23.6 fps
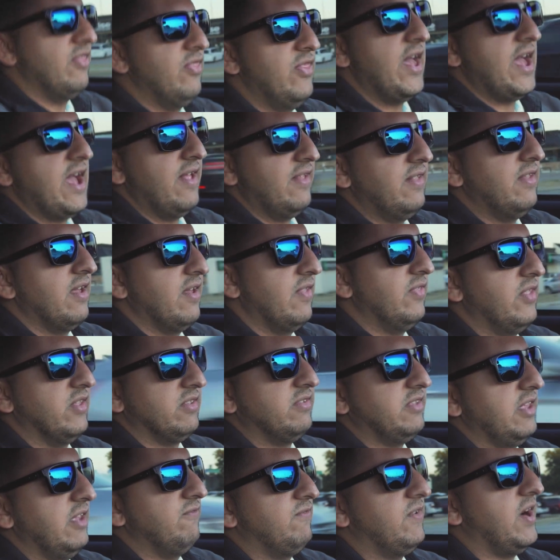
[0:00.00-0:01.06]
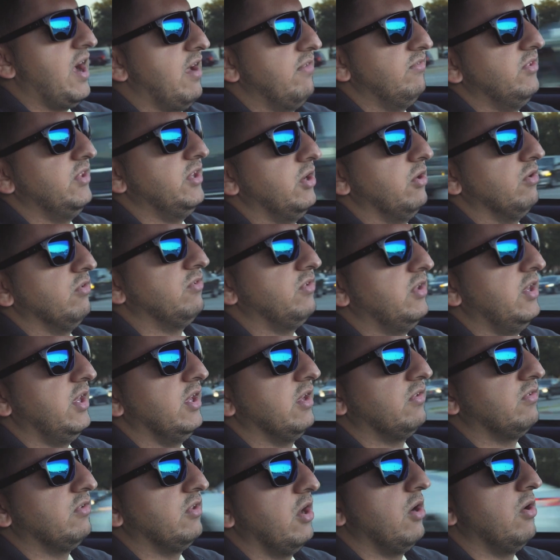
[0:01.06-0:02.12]
than the C5
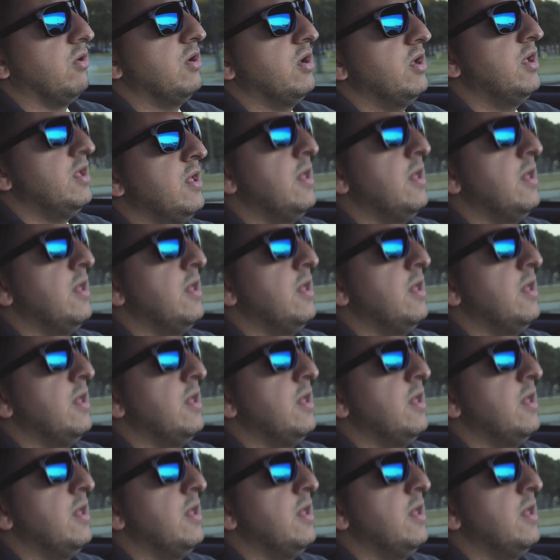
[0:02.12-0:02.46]
Z06. So